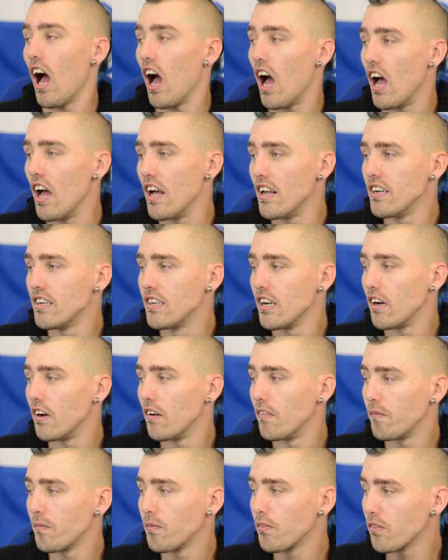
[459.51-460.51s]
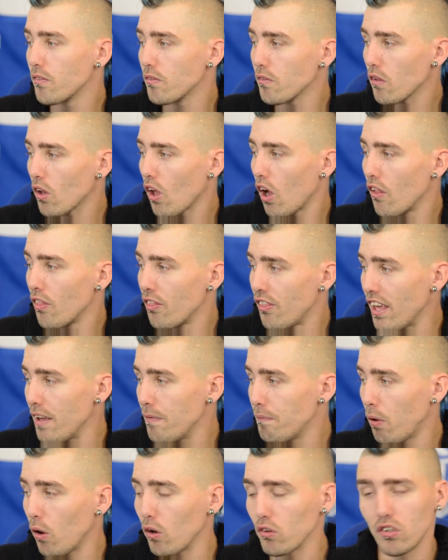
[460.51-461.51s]
And
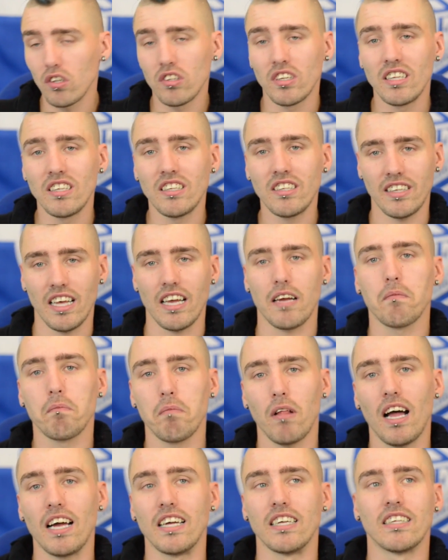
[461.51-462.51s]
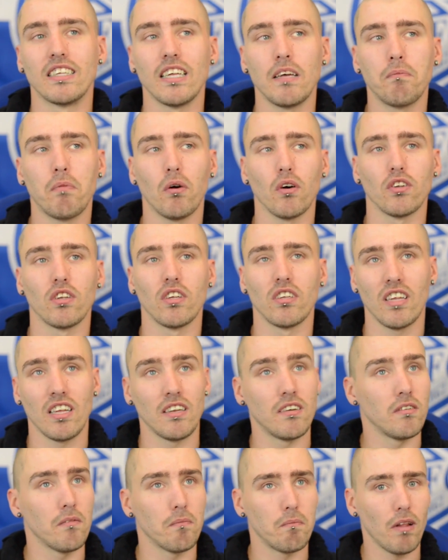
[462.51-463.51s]
this puts us in sixth place. This puts us
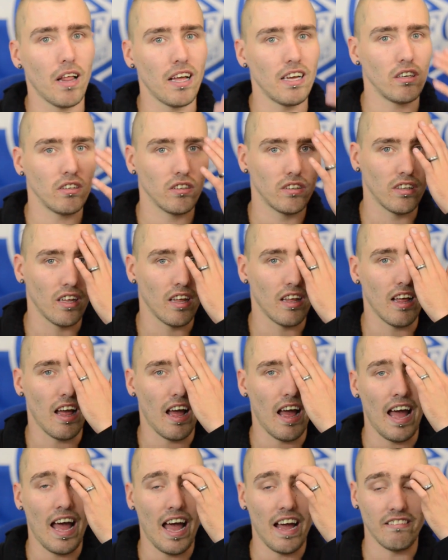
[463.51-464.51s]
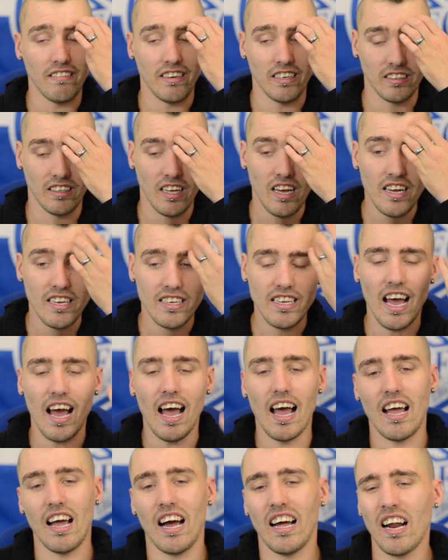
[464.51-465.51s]
in playoff areas.
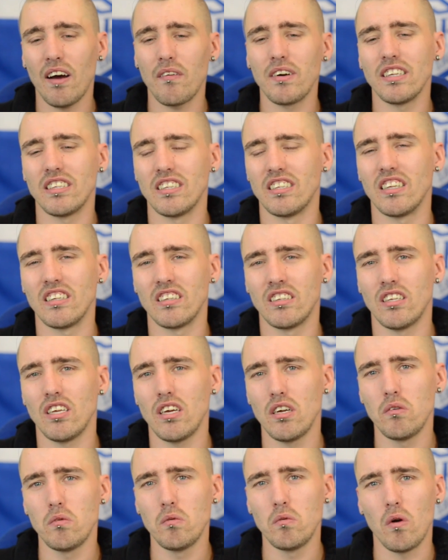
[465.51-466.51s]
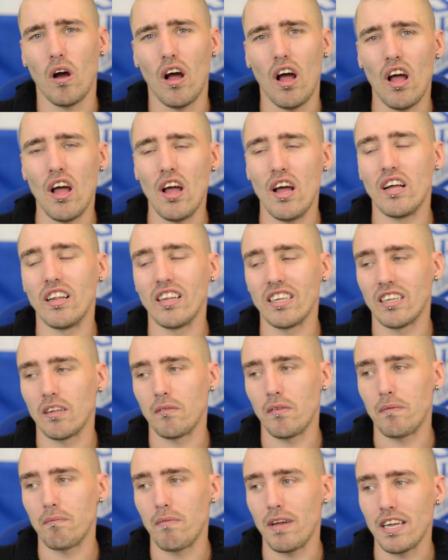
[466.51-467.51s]
Yeah, I know it's too early
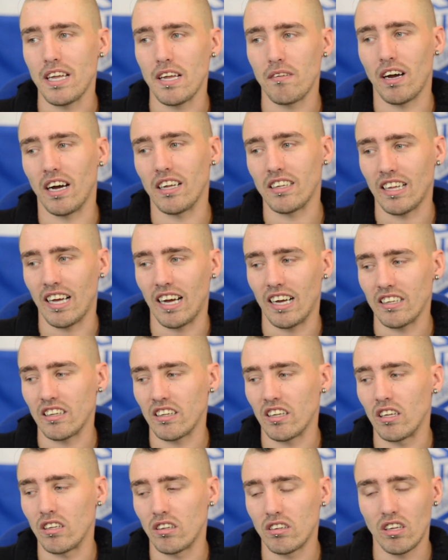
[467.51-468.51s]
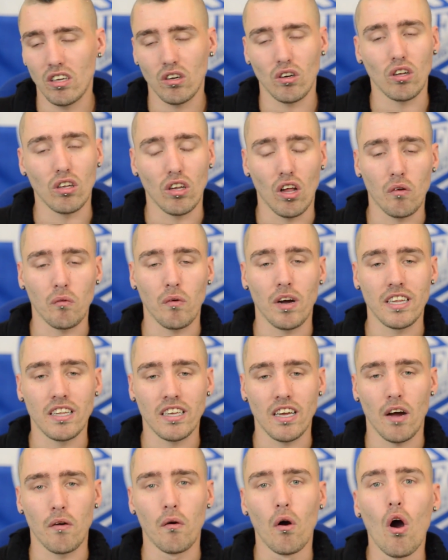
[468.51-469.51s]
to be speaking about that. There's still a long way
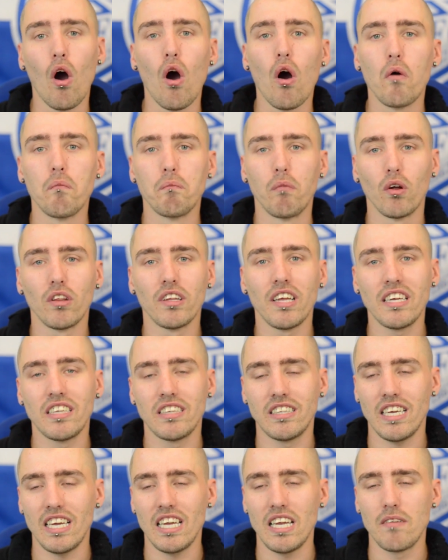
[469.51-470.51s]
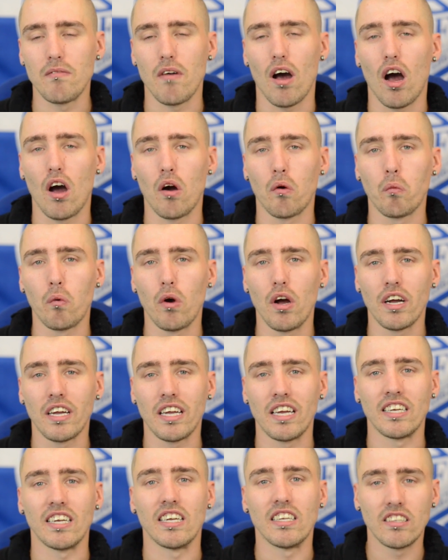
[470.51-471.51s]
to go. But this team are
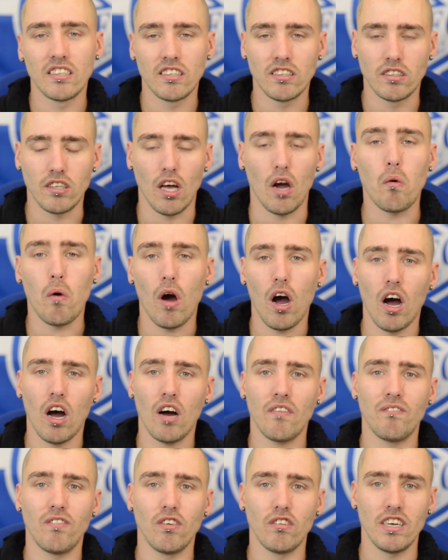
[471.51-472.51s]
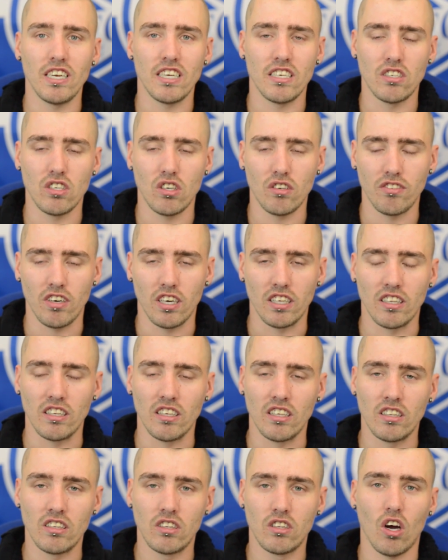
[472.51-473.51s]
working so hard for each other.
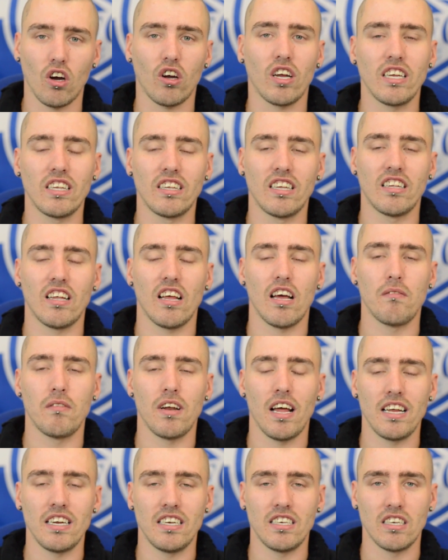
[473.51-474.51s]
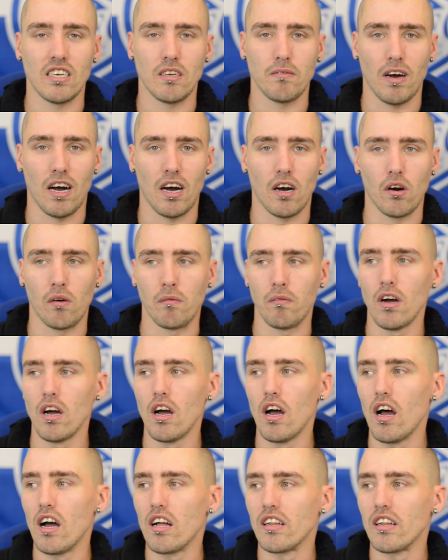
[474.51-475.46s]
There's a dogged determination about them.